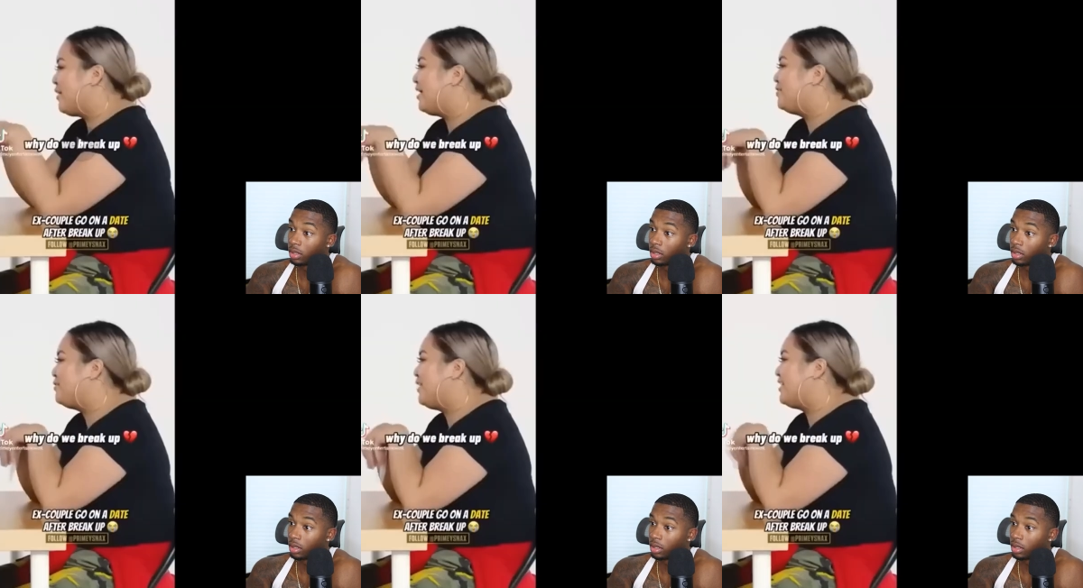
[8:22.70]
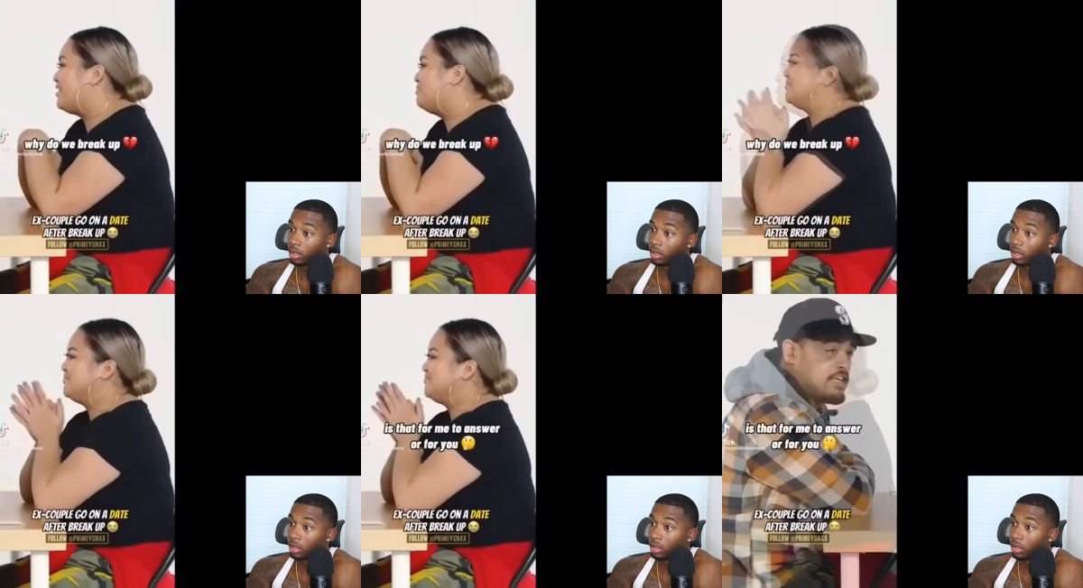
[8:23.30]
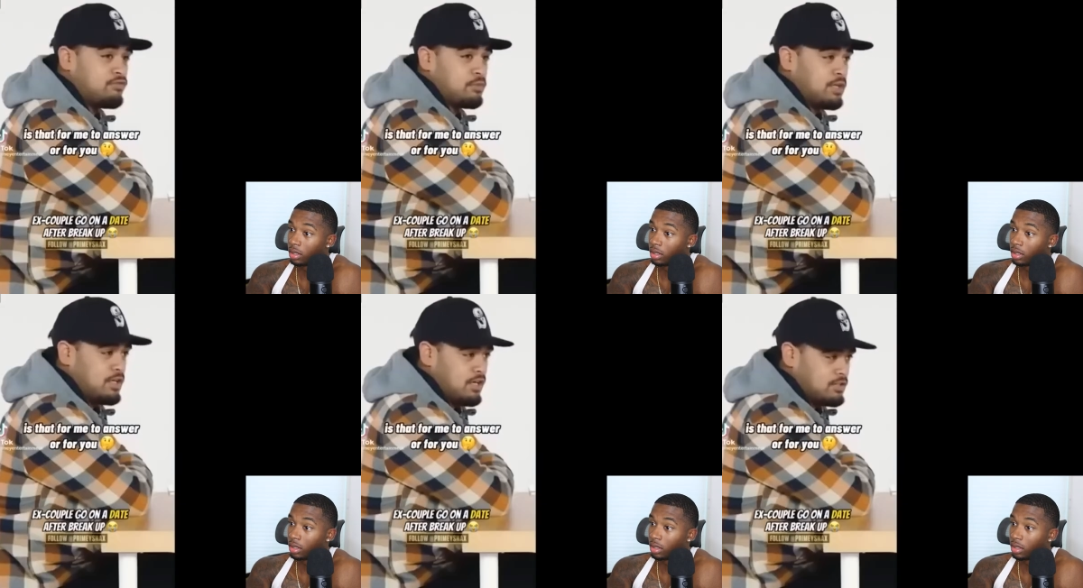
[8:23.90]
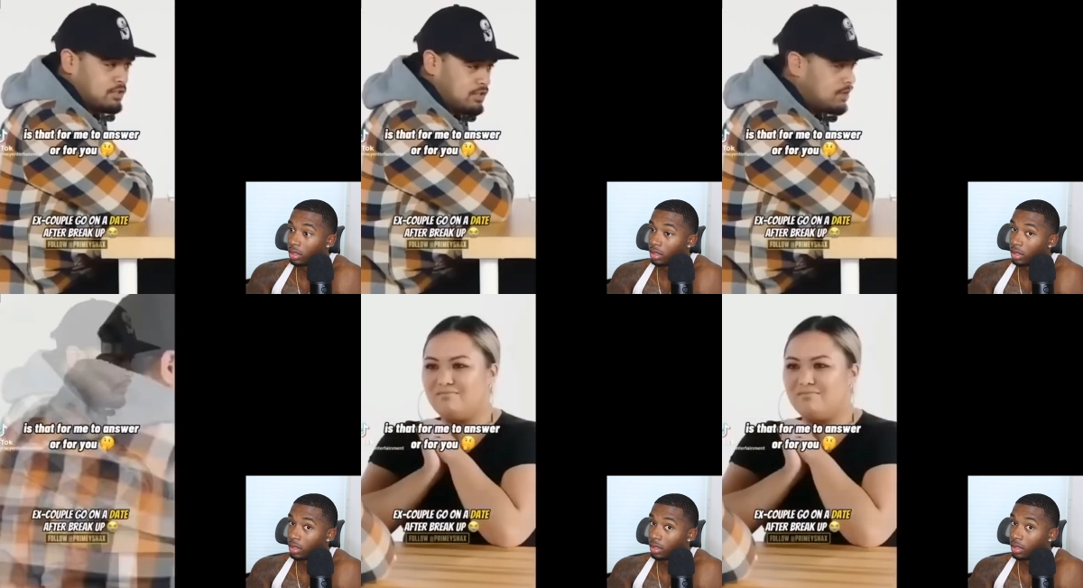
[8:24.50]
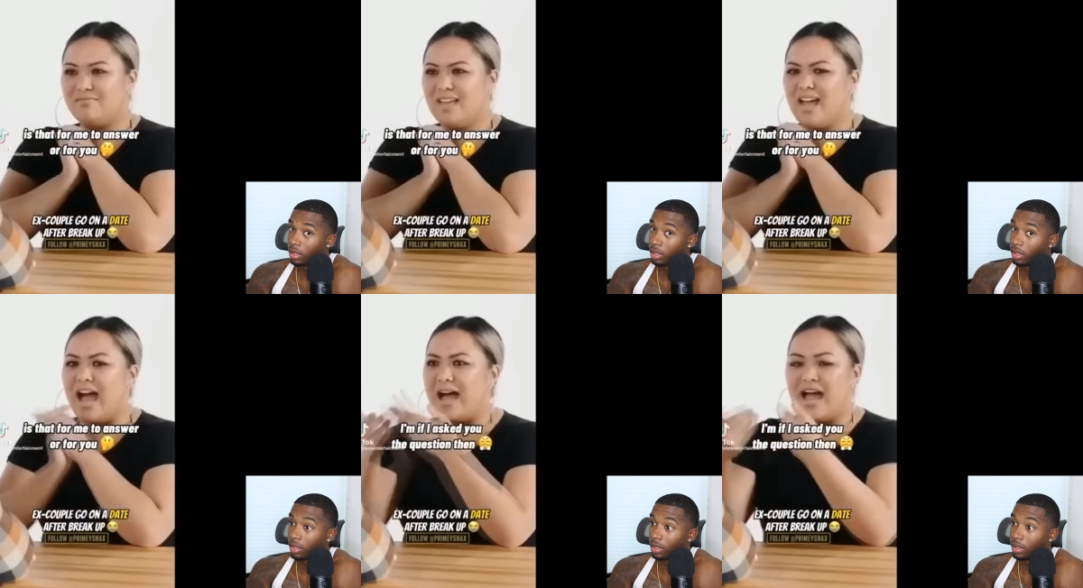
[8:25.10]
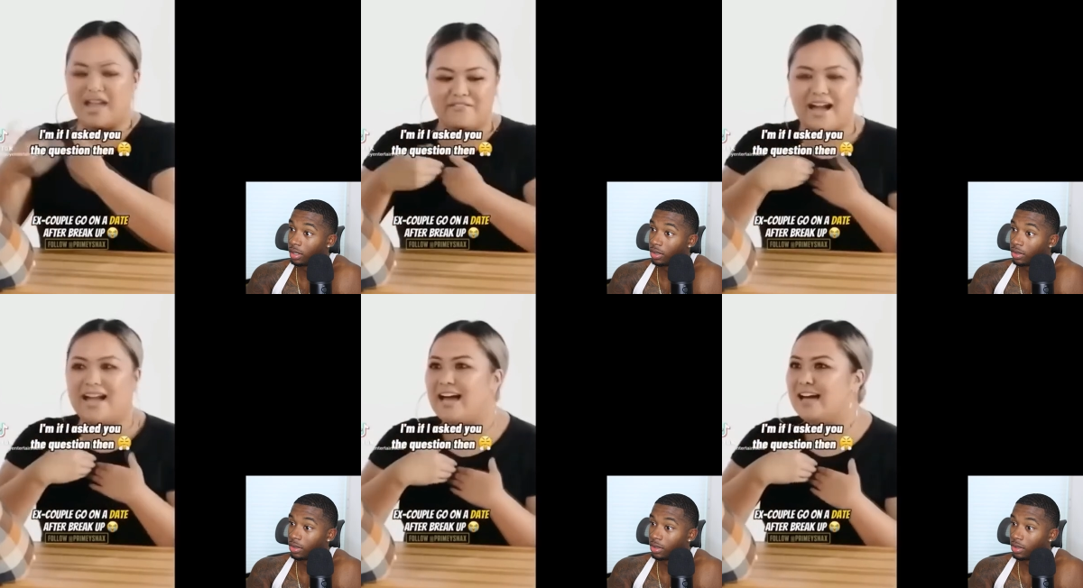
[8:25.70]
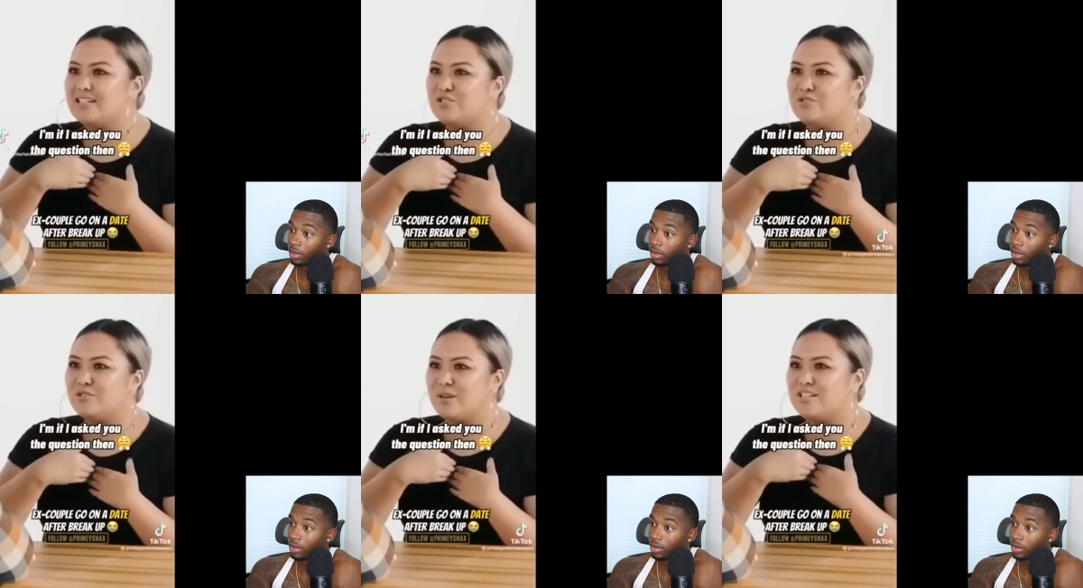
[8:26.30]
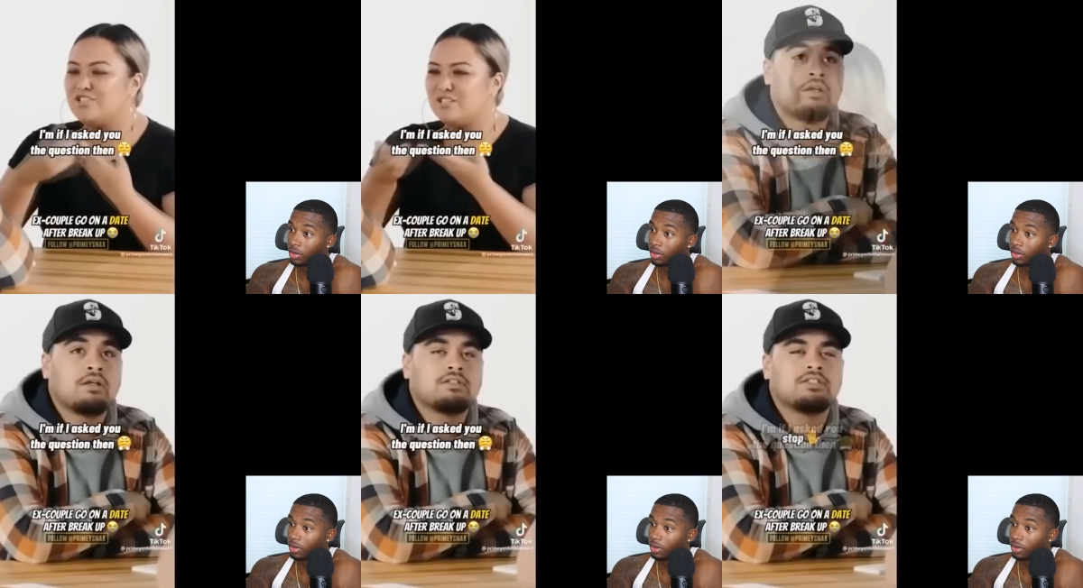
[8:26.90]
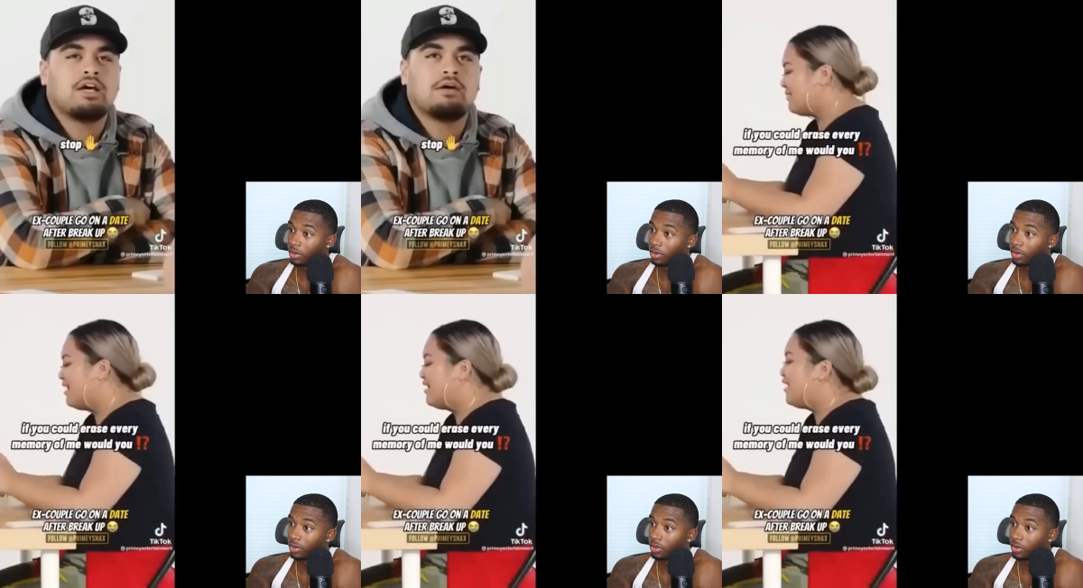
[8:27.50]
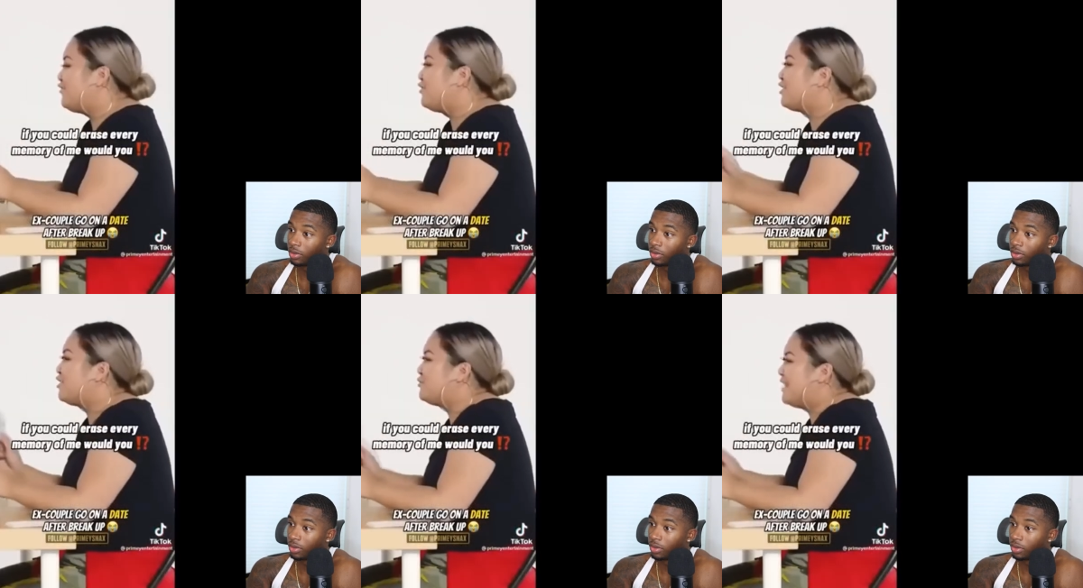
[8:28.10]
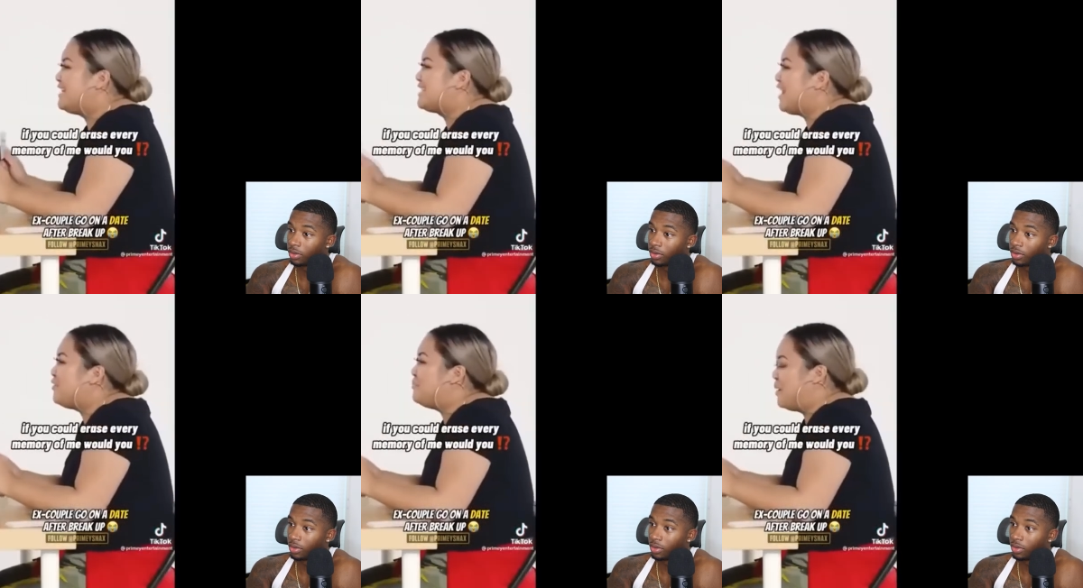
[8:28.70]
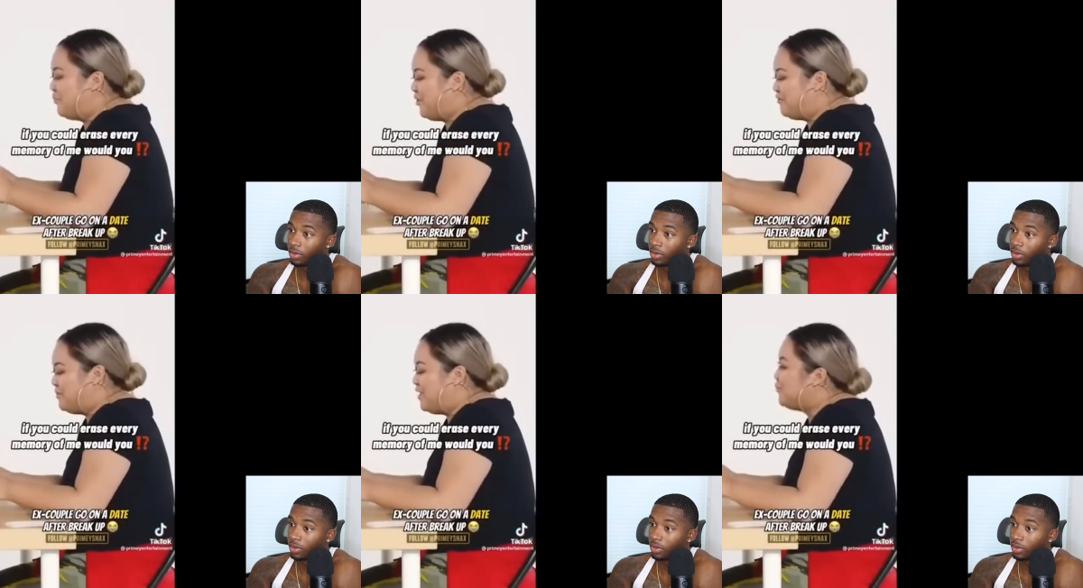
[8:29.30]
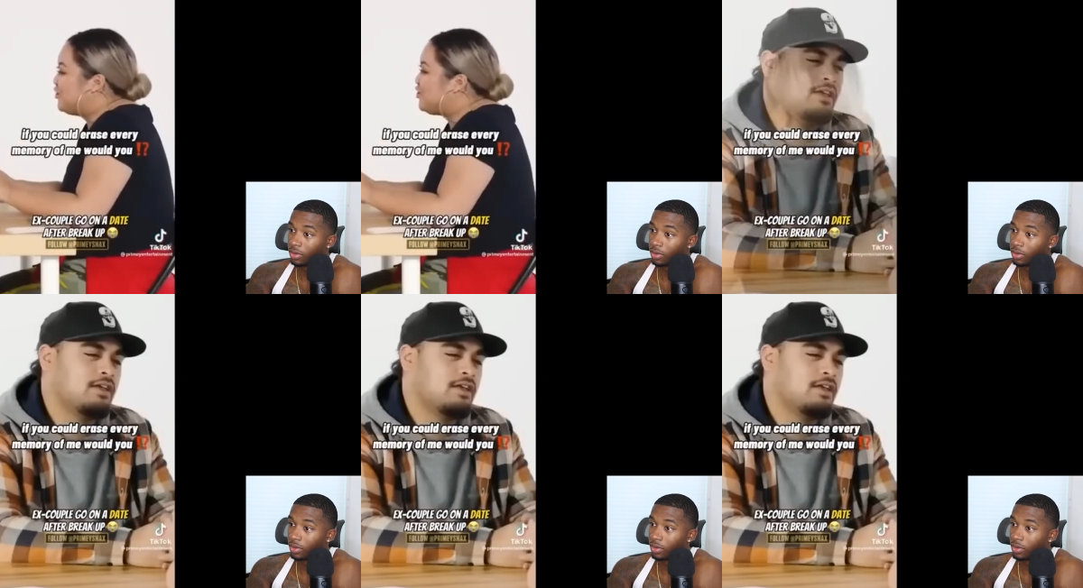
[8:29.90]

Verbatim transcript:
Speaker 1: In this last clip, we have this guy who was actually offered if he could forget everything about his ex. He said yes, of course he would. And to be honest, I'm not sure why anybody would say